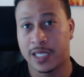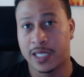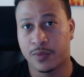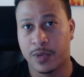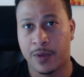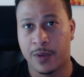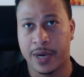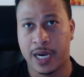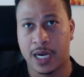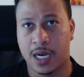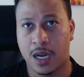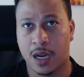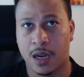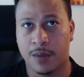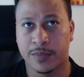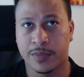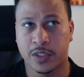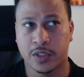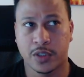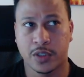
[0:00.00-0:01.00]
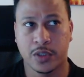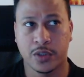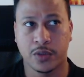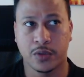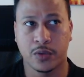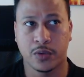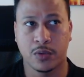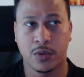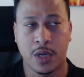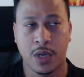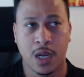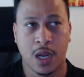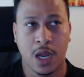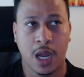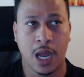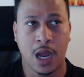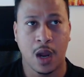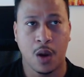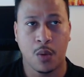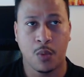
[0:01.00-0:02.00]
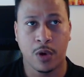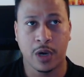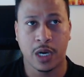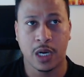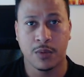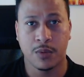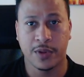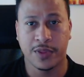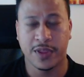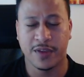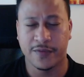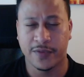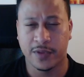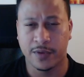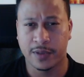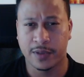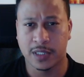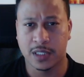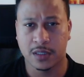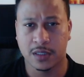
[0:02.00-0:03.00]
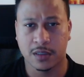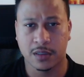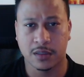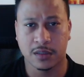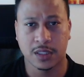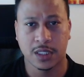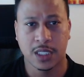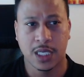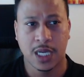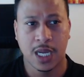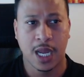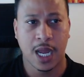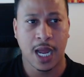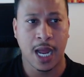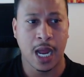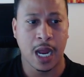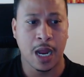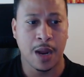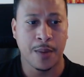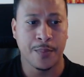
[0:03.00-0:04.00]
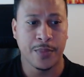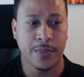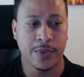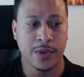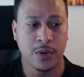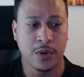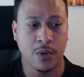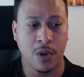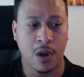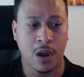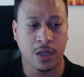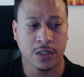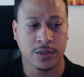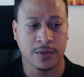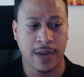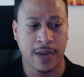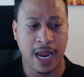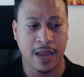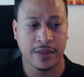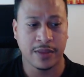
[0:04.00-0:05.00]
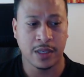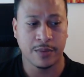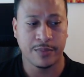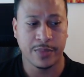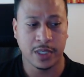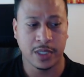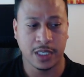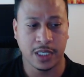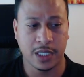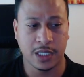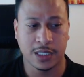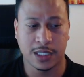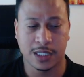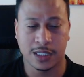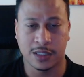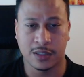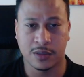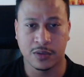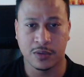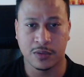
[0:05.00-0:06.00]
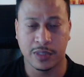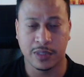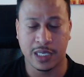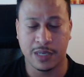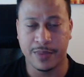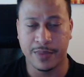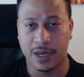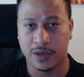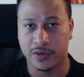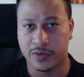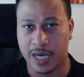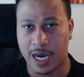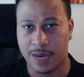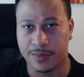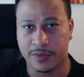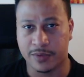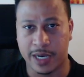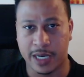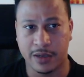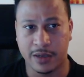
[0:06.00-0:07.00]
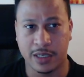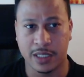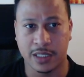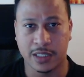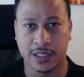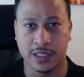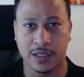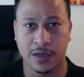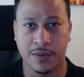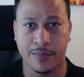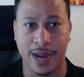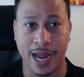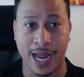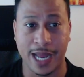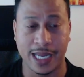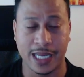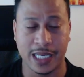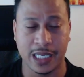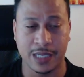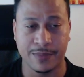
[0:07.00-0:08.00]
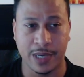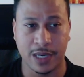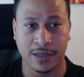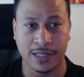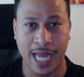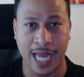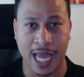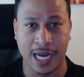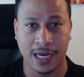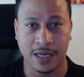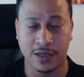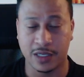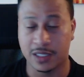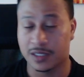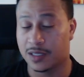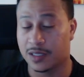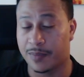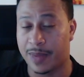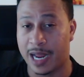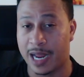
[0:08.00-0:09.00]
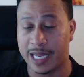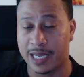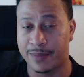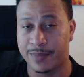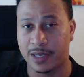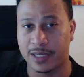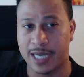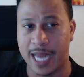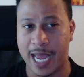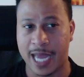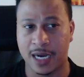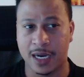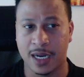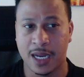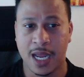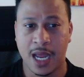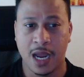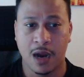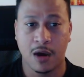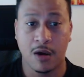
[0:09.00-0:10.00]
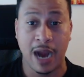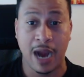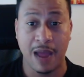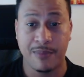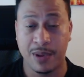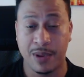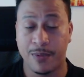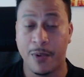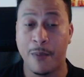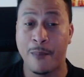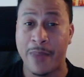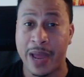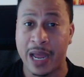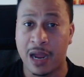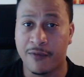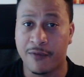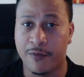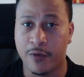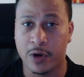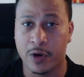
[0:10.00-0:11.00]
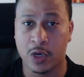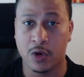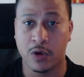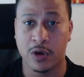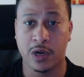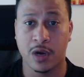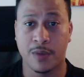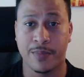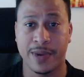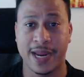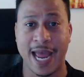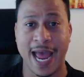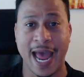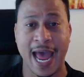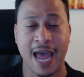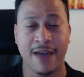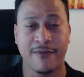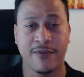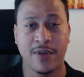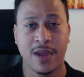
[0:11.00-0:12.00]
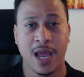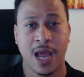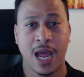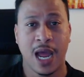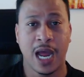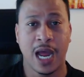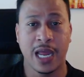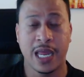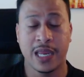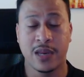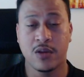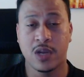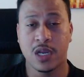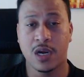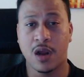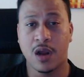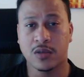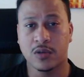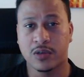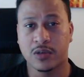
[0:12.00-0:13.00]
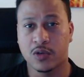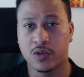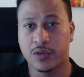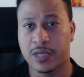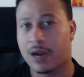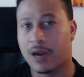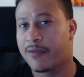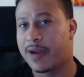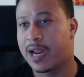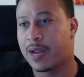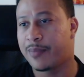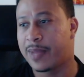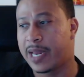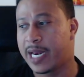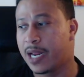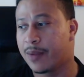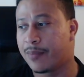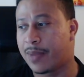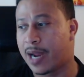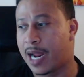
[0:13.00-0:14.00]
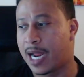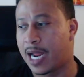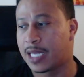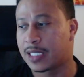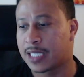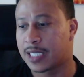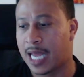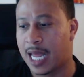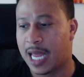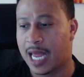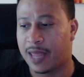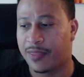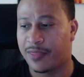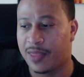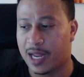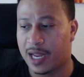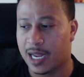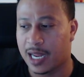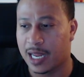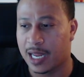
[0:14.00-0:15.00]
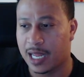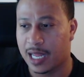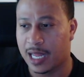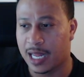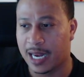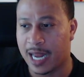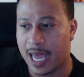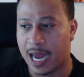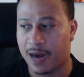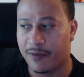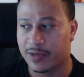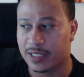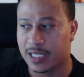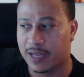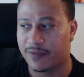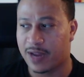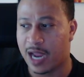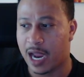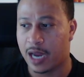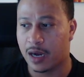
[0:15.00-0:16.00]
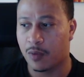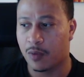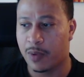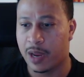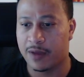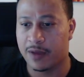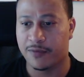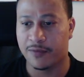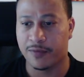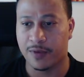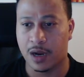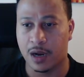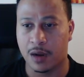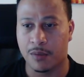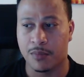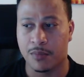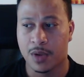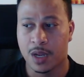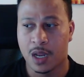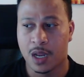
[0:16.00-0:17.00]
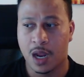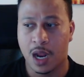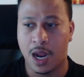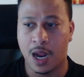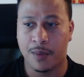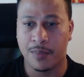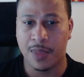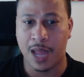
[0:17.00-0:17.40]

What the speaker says: when it comes to working with influencers. You also have the ability to do email drops, right? You can still buy email data. You can still buy email data or have people mail for you on your behalf. And you can also do direct media buys. I think a lot of us have gotten away from the